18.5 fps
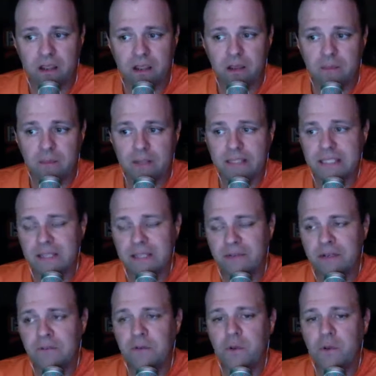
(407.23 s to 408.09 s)
because even
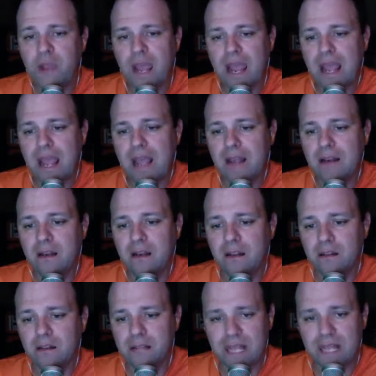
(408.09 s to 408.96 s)
if you add
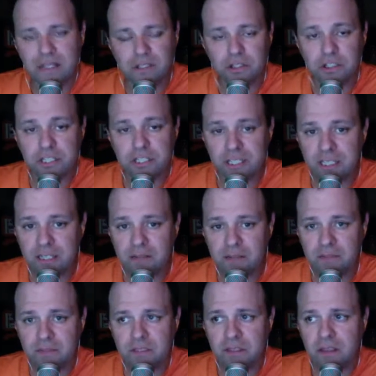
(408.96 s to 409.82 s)
lesser
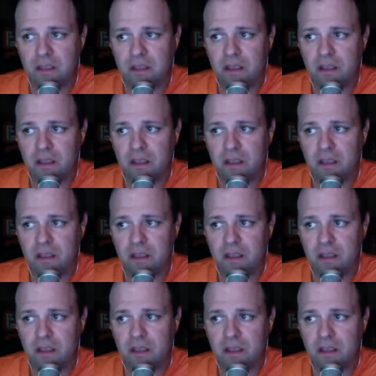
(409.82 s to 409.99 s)
teams,